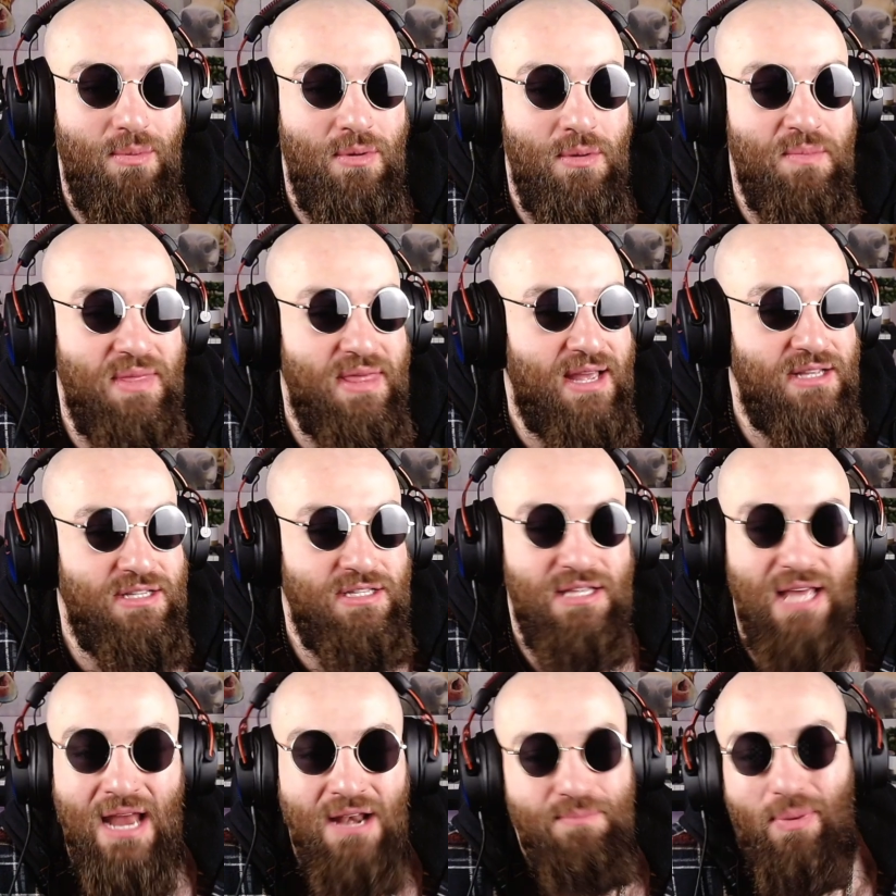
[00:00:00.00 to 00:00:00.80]
because
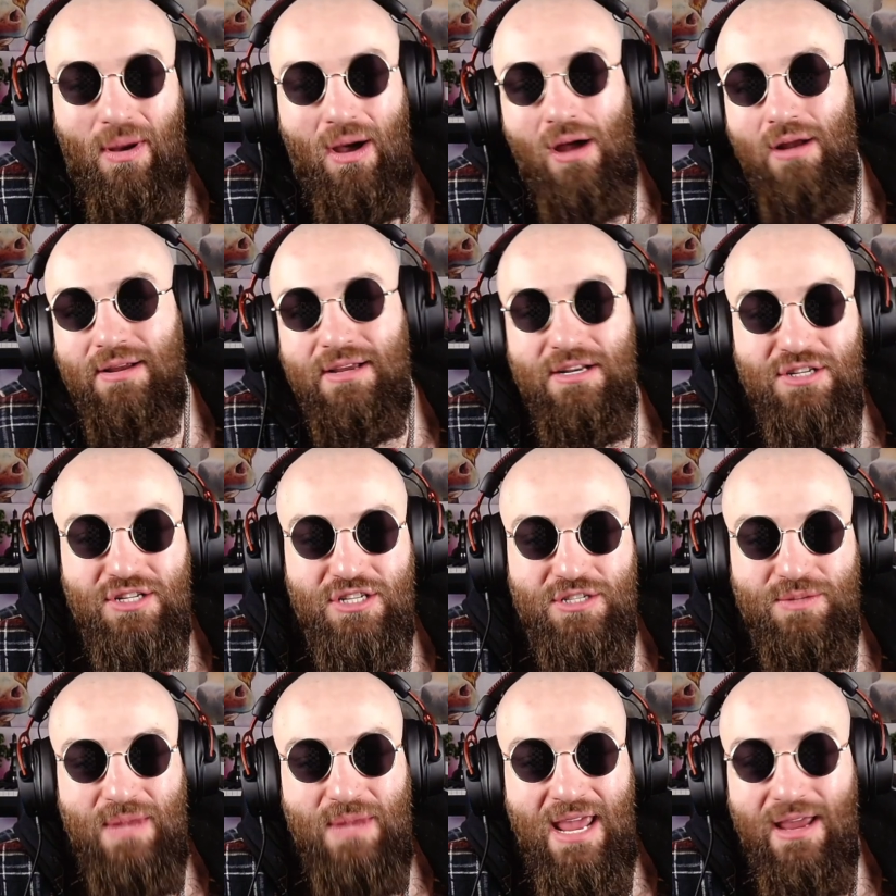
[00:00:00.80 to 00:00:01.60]
then pawn could
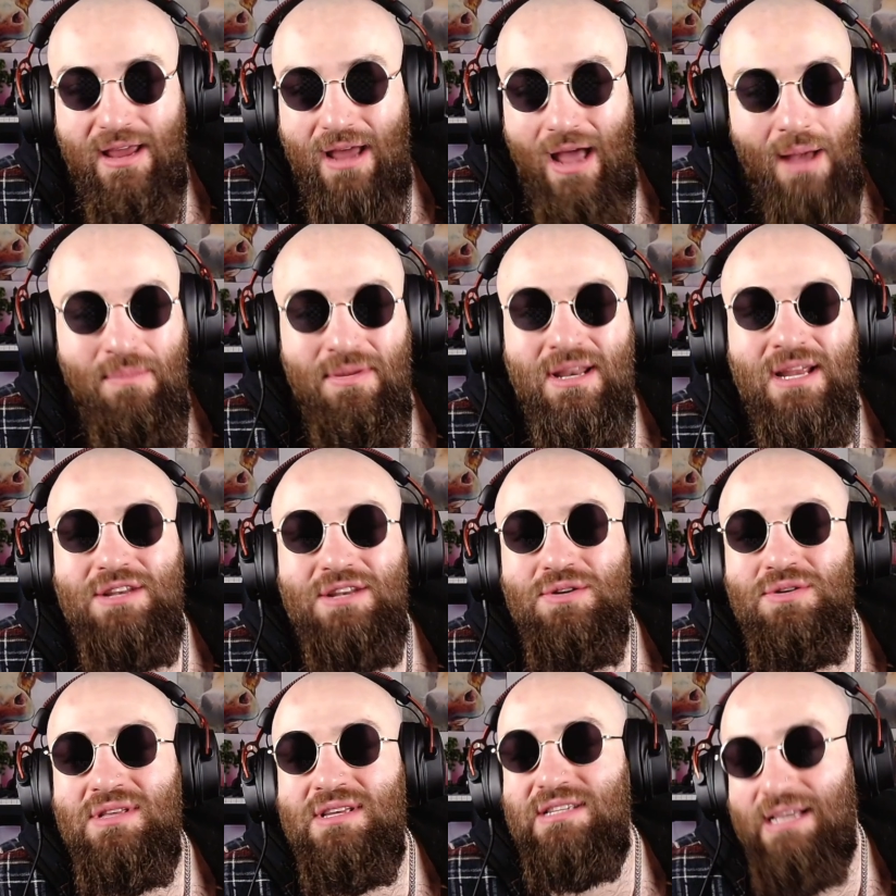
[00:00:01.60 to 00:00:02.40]
just take. I'm gonna
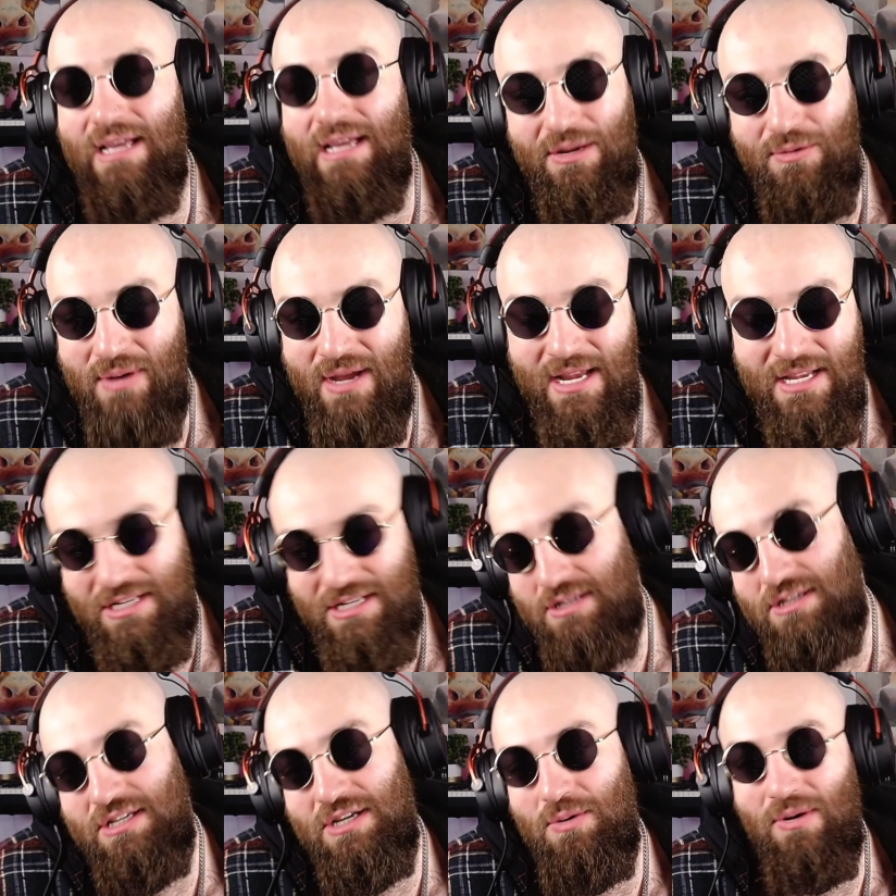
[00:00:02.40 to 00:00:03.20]
do this anyways
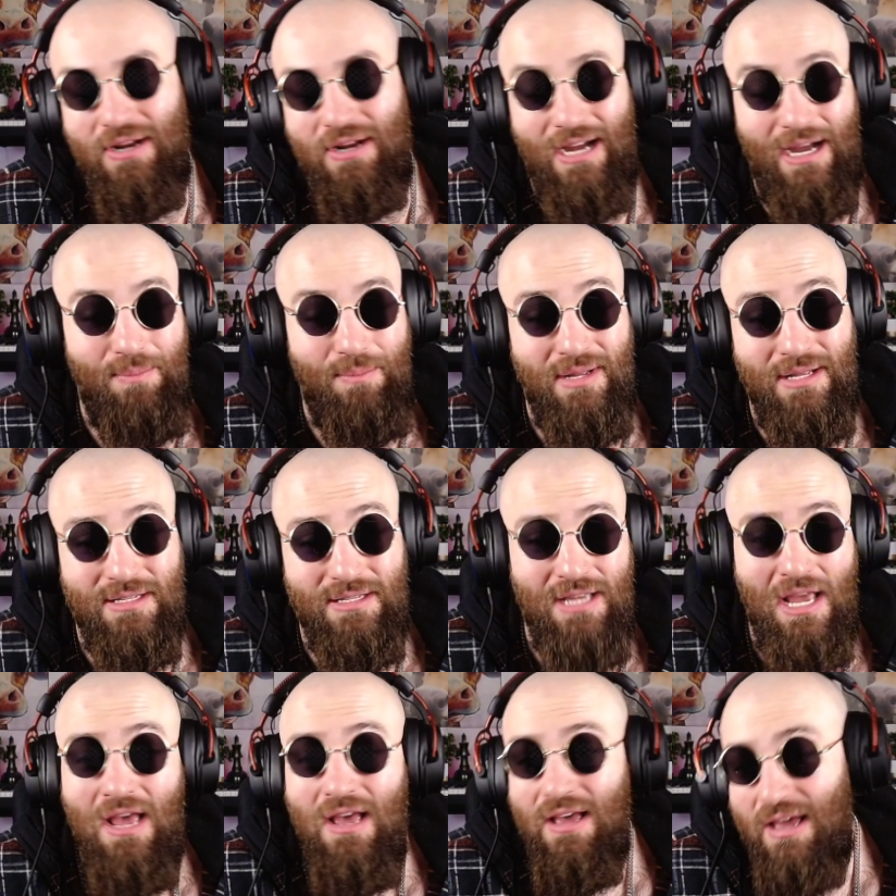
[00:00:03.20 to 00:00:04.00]
and see what happens.